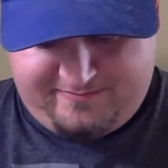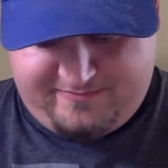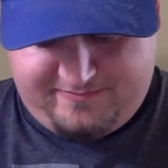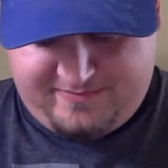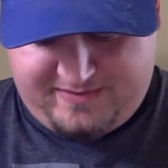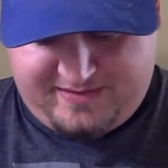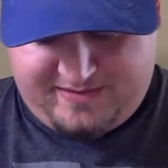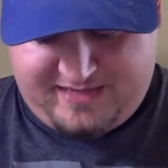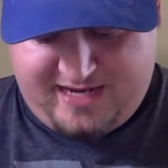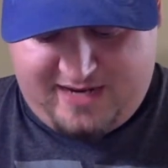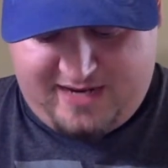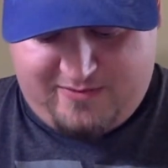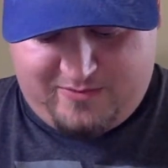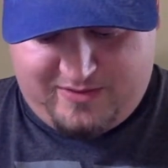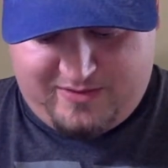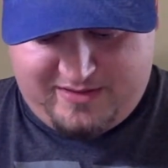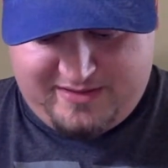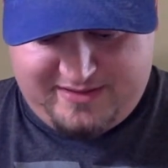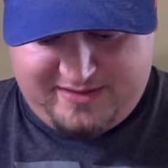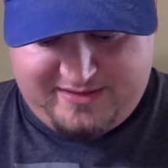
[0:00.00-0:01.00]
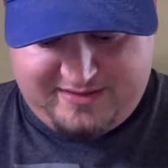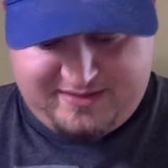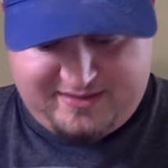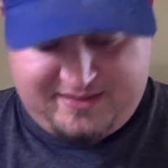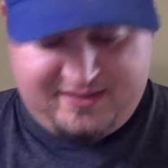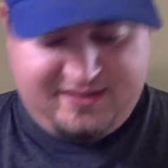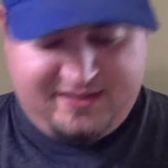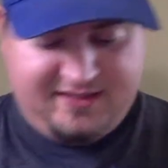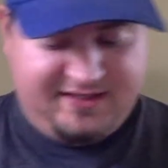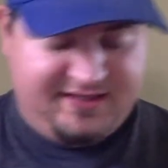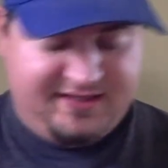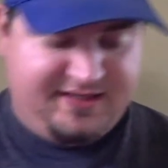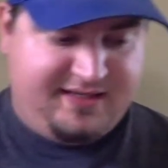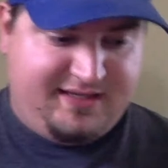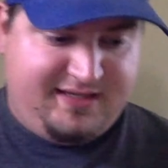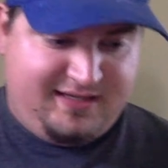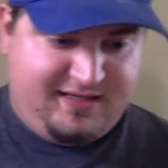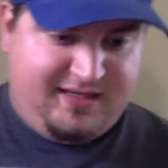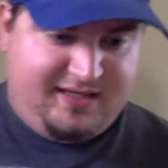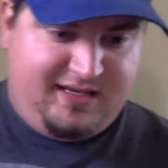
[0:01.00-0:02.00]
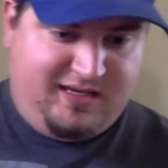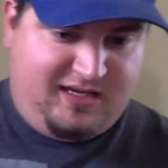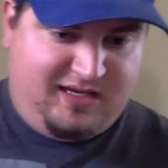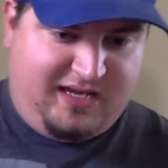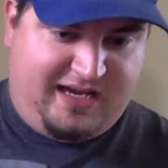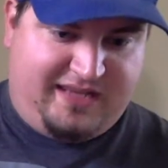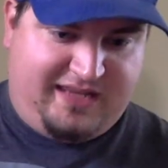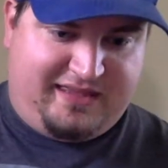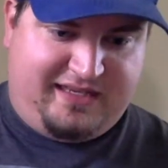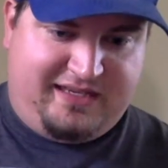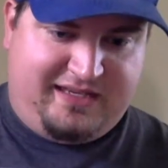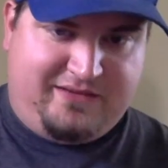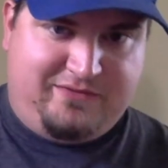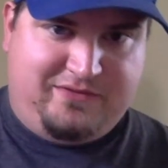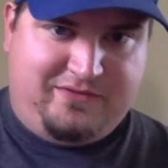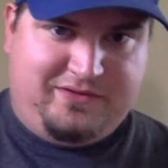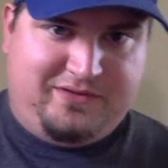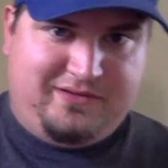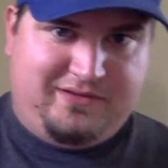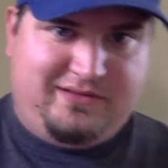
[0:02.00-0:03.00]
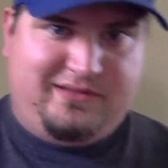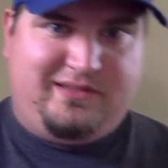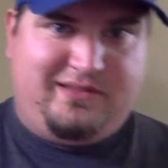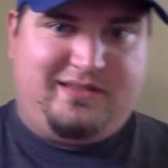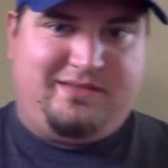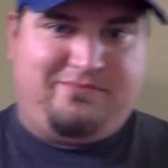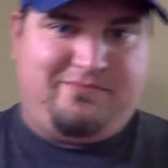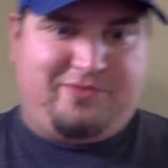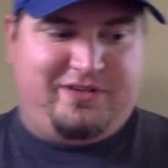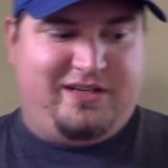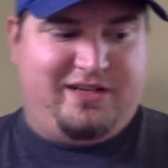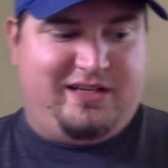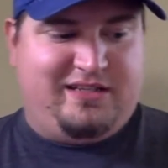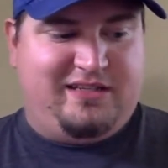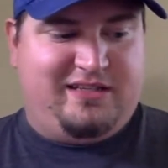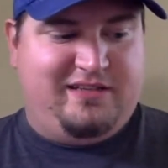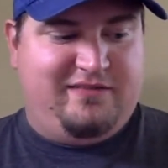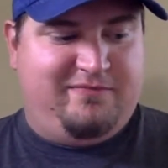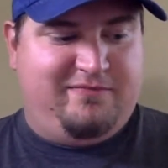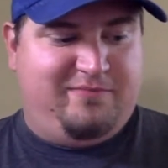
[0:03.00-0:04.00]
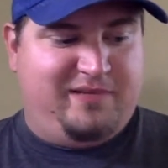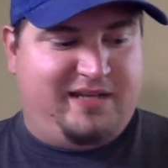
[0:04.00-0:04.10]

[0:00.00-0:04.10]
Stat-wise, I think it was productive,